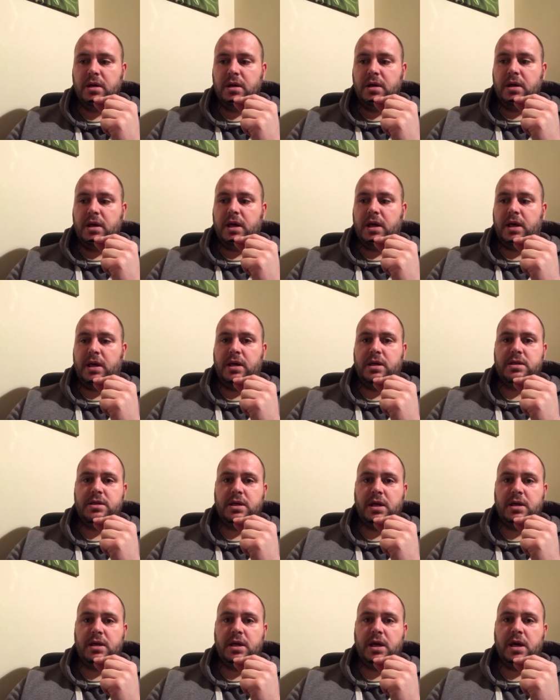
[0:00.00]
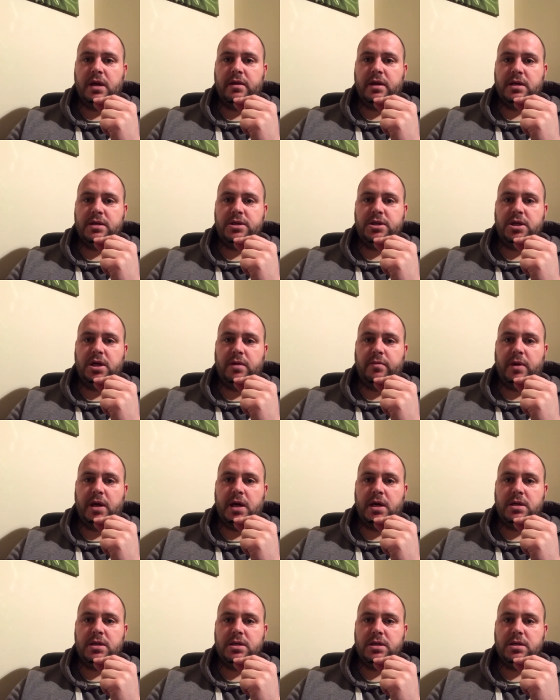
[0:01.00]
He said, "Yeah, that's
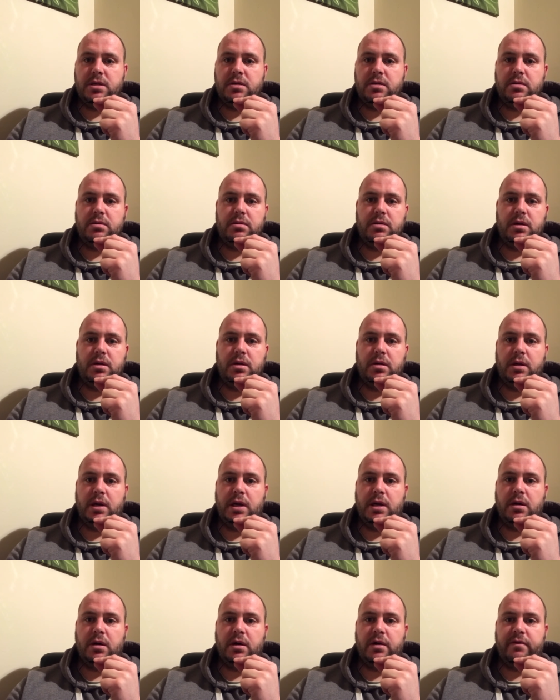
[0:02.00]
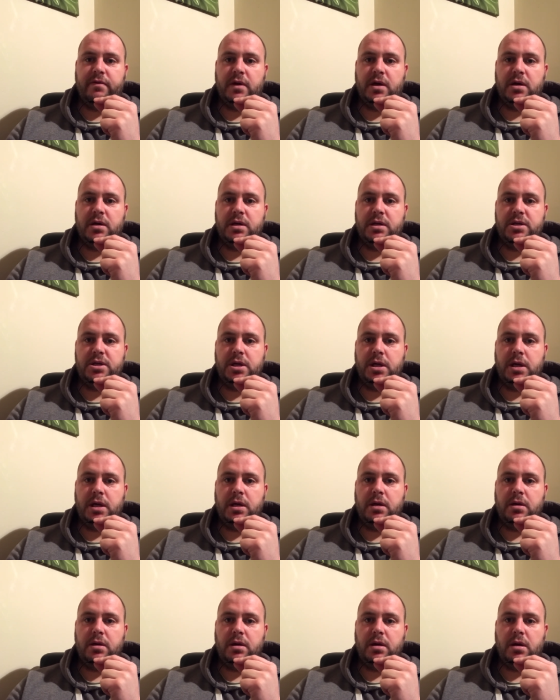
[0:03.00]
GBS. You need IVIG,
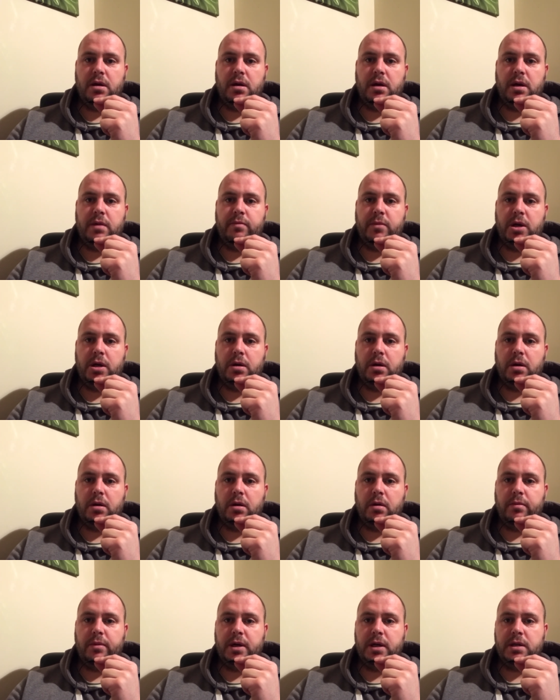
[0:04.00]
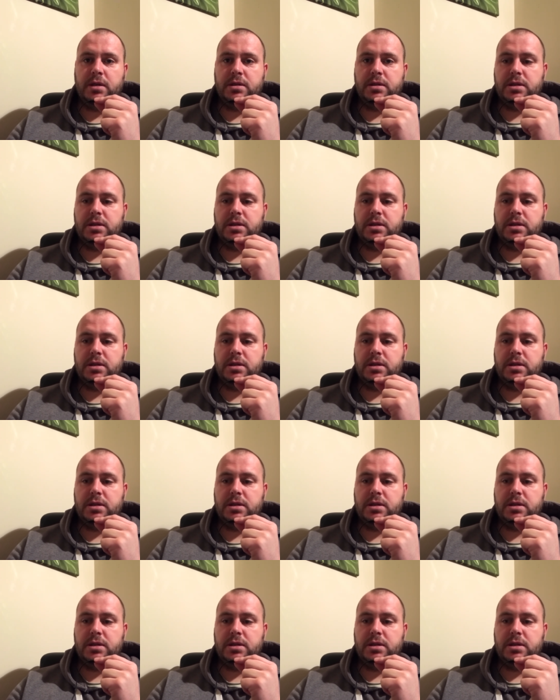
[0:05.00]
immunoglobulins,